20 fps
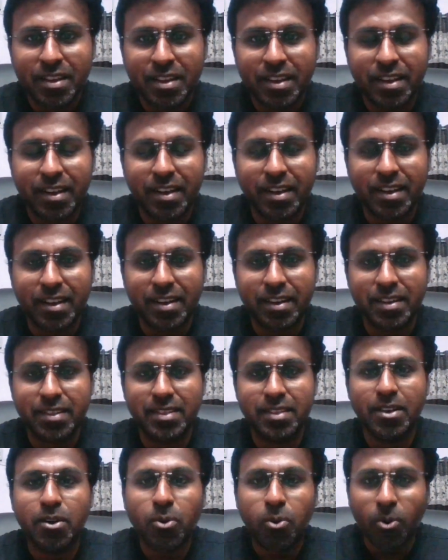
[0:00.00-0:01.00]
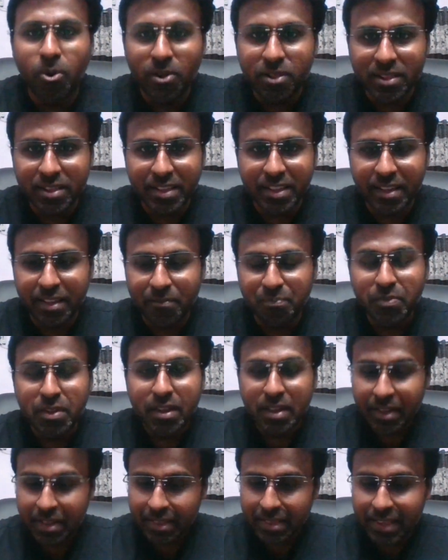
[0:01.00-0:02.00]
the whole thing,
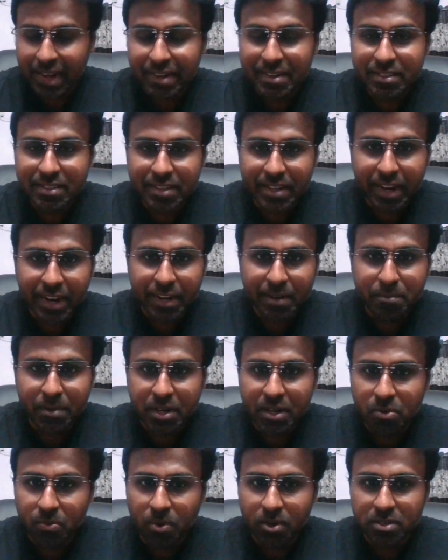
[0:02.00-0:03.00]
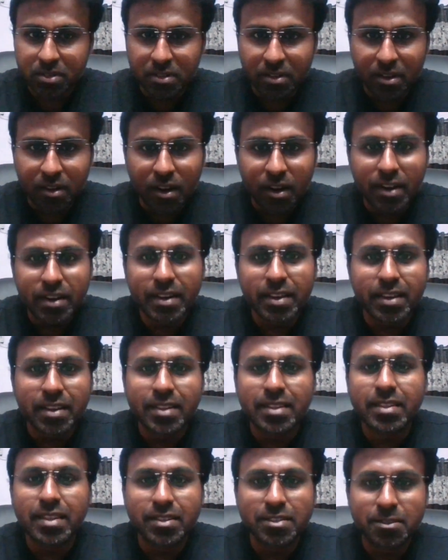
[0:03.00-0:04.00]
that statement was not
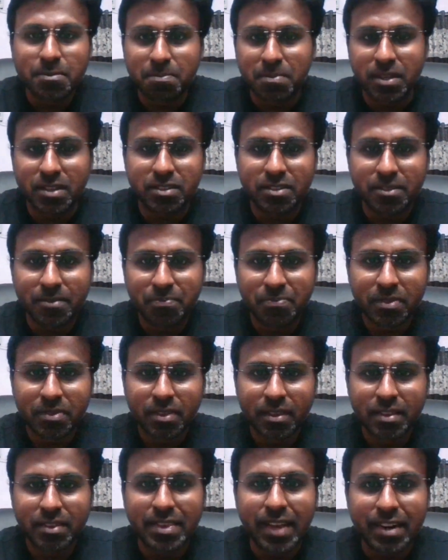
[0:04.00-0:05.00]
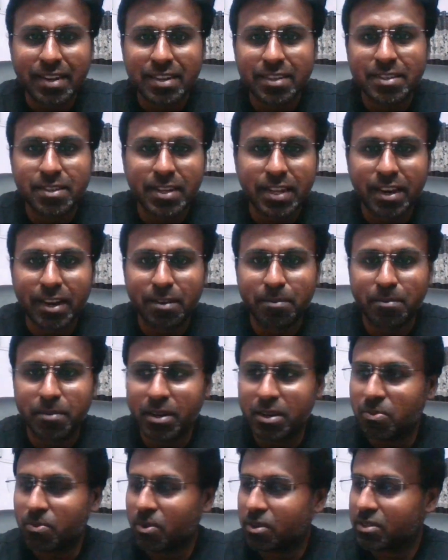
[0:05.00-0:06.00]
in the speech. That
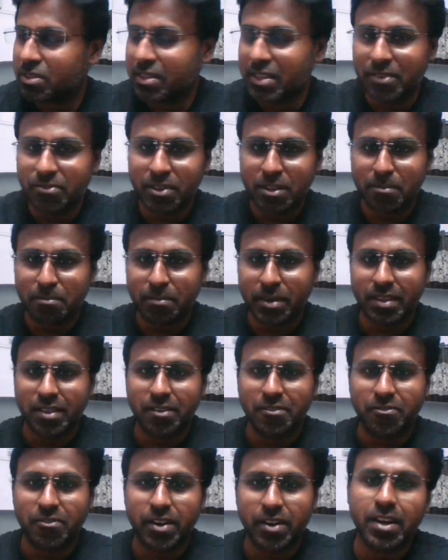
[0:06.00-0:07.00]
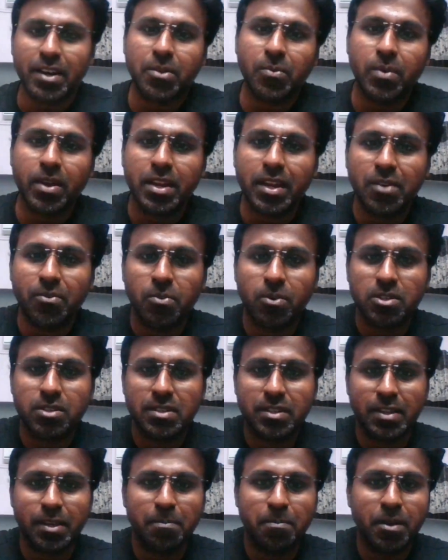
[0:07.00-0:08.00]
statement was given by the friend when he was
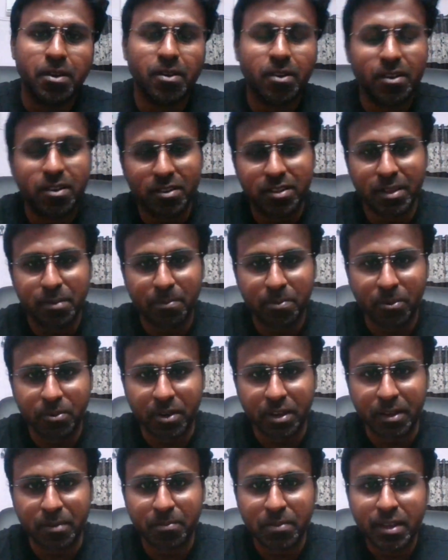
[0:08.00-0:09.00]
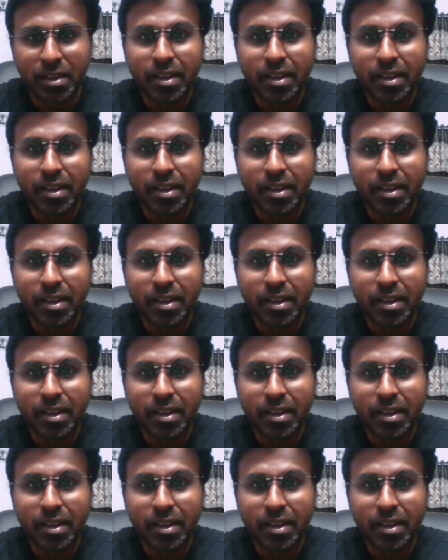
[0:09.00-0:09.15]
stepping onto the podium.